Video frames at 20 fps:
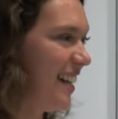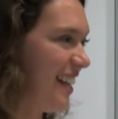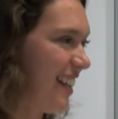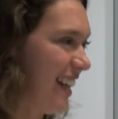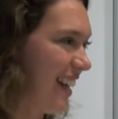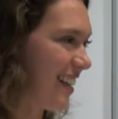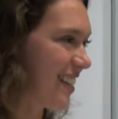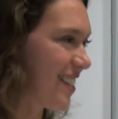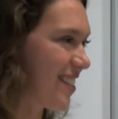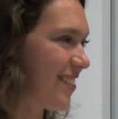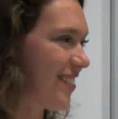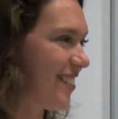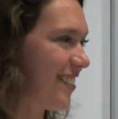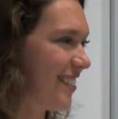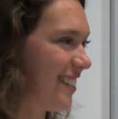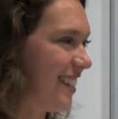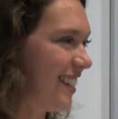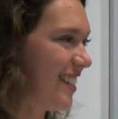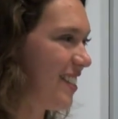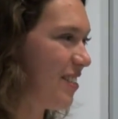thanks
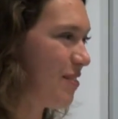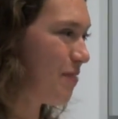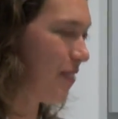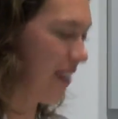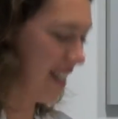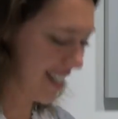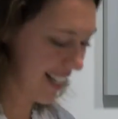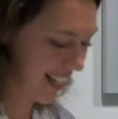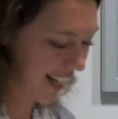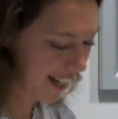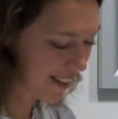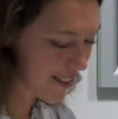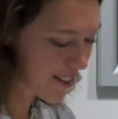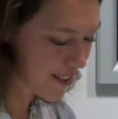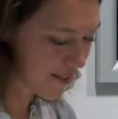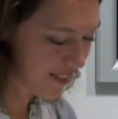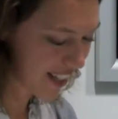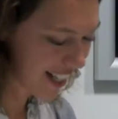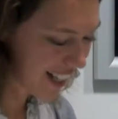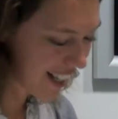for pointing out
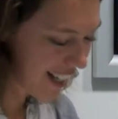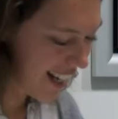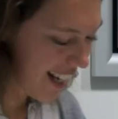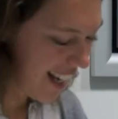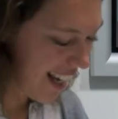to me,